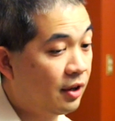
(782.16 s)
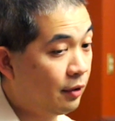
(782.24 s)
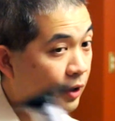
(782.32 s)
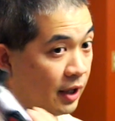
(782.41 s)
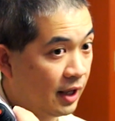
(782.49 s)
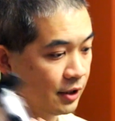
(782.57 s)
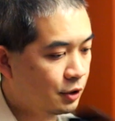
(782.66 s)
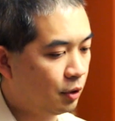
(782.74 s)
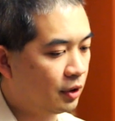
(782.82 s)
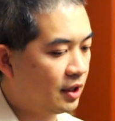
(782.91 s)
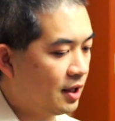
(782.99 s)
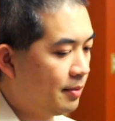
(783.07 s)
it already has
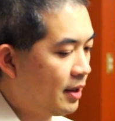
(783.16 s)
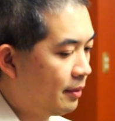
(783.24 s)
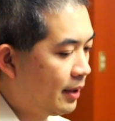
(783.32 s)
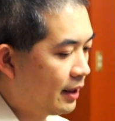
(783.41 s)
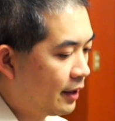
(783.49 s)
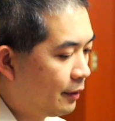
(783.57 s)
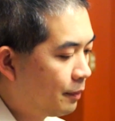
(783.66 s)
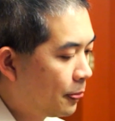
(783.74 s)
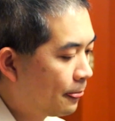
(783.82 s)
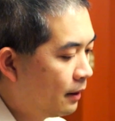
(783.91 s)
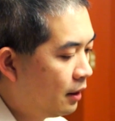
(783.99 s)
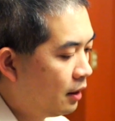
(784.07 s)
sold on eBay right now,
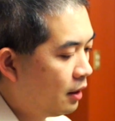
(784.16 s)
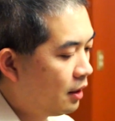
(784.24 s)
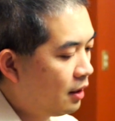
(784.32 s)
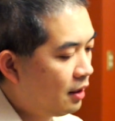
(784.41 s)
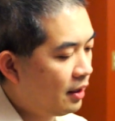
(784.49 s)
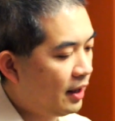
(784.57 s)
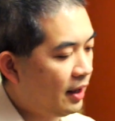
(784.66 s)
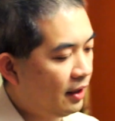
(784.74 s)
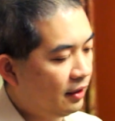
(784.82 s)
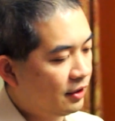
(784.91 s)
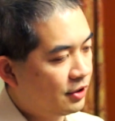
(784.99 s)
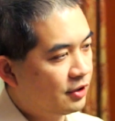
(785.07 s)

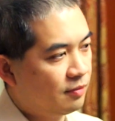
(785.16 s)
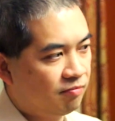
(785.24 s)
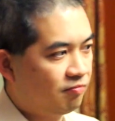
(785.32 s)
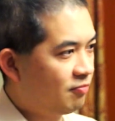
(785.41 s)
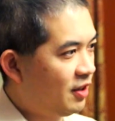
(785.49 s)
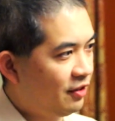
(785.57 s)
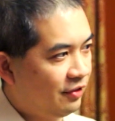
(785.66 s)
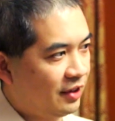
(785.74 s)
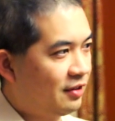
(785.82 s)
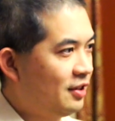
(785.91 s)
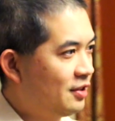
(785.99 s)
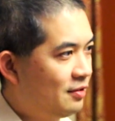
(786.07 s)
and I just kind
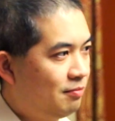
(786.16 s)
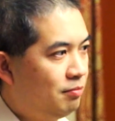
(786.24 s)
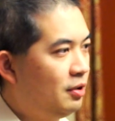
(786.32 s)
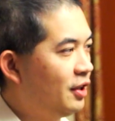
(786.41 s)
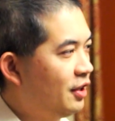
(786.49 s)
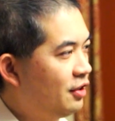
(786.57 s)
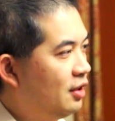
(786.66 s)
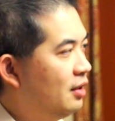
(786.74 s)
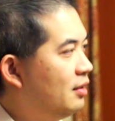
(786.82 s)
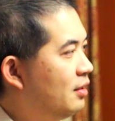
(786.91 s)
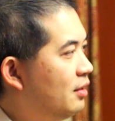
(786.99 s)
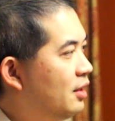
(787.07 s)
of just plug in
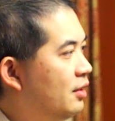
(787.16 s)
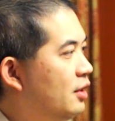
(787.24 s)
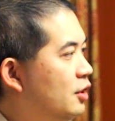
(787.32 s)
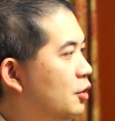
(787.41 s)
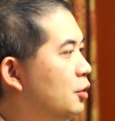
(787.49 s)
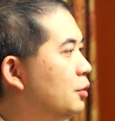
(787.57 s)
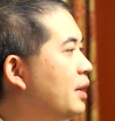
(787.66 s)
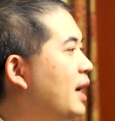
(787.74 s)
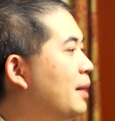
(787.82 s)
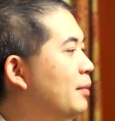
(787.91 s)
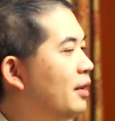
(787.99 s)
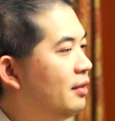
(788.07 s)
the new
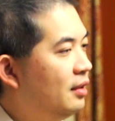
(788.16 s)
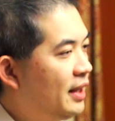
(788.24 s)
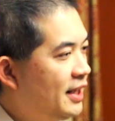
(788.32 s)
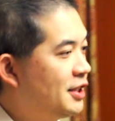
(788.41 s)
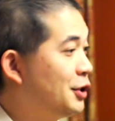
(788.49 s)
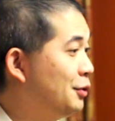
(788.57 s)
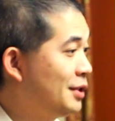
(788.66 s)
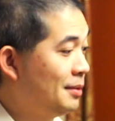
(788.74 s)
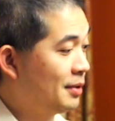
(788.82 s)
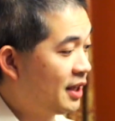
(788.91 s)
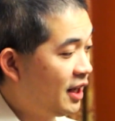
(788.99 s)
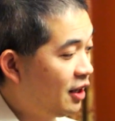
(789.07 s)
camera. The lights don't
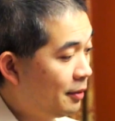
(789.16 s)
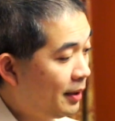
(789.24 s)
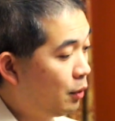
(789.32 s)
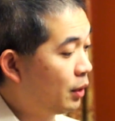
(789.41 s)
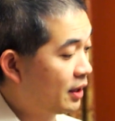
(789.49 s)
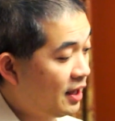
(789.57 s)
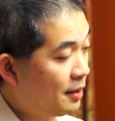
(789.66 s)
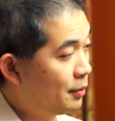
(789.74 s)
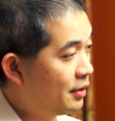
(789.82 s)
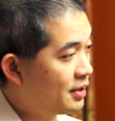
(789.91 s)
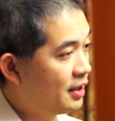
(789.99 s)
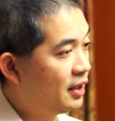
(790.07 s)
seem to care about what
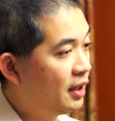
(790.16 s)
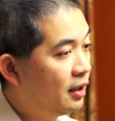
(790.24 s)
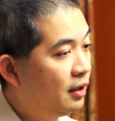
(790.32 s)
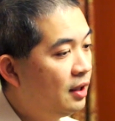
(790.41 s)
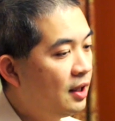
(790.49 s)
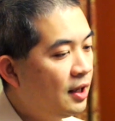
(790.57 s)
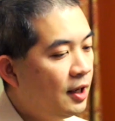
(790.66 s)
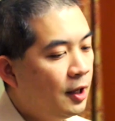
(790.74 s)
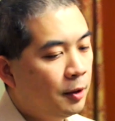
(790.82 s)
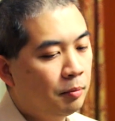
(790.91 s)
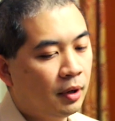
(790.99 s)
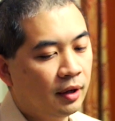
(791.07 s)
camera is in there,
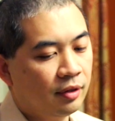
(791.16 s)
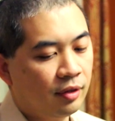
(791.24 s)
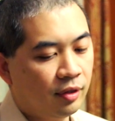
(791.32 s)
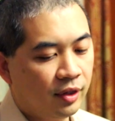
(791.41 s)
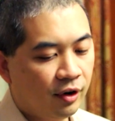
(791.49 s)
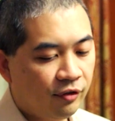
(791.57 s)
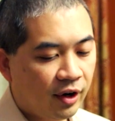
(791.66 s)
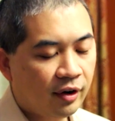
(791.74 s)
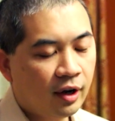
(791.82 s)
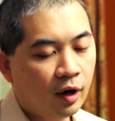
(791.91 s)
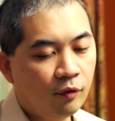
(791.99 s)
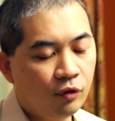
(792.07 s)
but they're
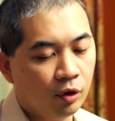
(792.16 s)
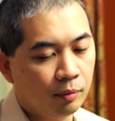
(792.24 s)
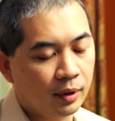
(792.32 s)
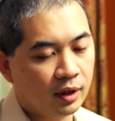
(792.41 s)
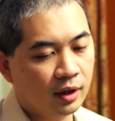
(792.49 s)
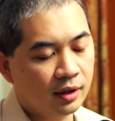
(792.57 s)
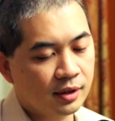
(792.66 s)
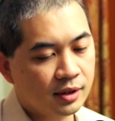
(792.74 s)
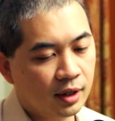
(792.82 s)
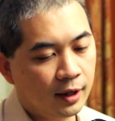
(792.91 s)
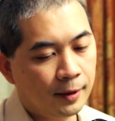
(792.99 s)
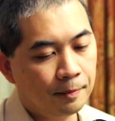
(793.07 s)
very helpful
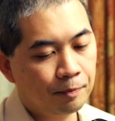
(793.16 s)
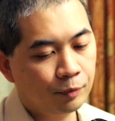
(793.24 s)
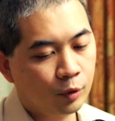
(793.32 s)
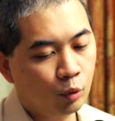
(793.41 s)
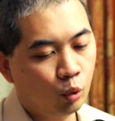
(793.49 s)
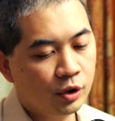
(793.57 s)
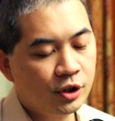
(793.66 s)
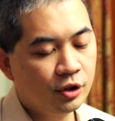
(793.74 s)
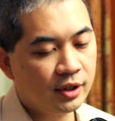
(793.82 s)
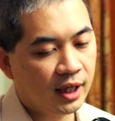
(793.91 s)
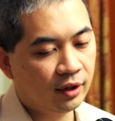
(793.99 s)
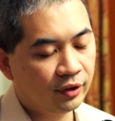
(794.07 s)
because once
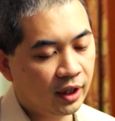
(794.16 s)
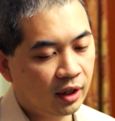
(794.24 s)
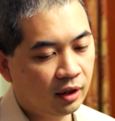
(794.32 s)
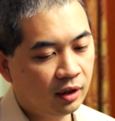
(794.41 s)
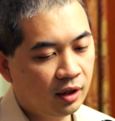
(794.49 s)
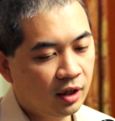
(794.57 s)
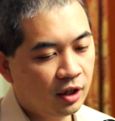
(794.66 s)
you're down there,